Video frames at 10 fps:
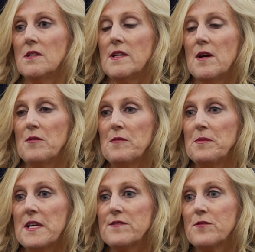Yeah, we have
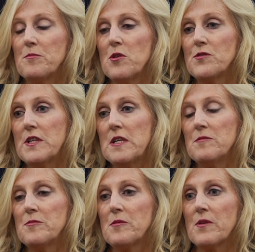plans for both
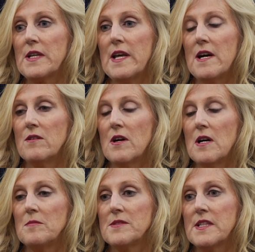teams, but right now,
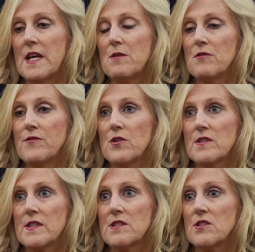um, today, we're
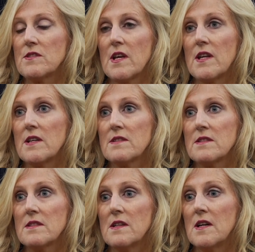focusing just on
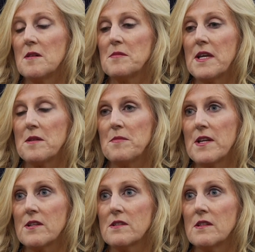us um, getting
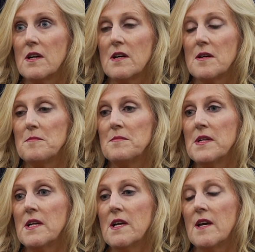better. Um,
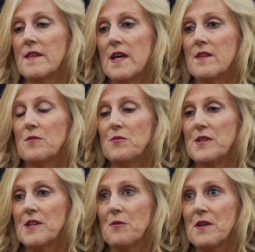and then
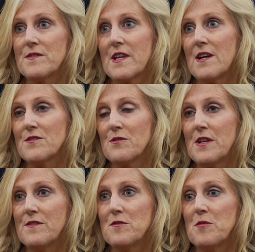we, you know, we have scouts
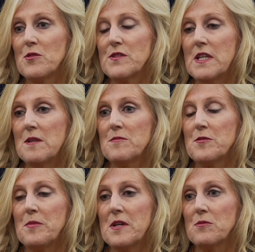already from both
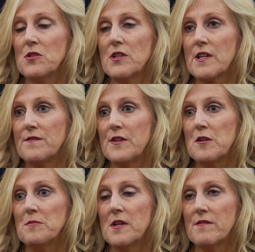teams, but we'll look at
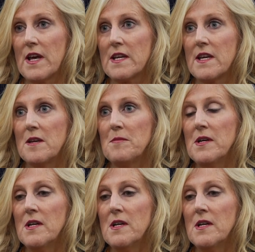film of that game.